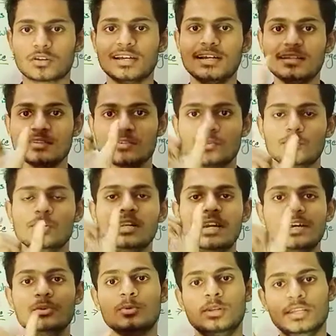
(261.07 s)
That is only
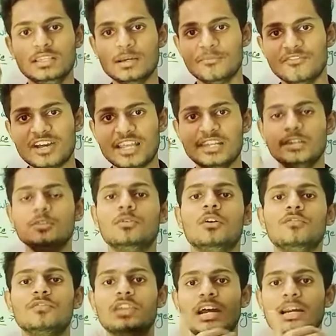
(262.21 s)
and only the value
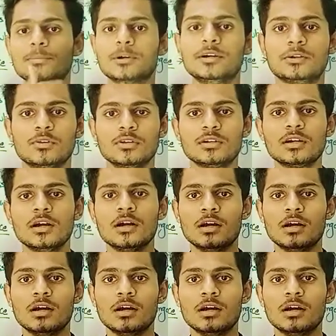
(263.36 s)
of that particular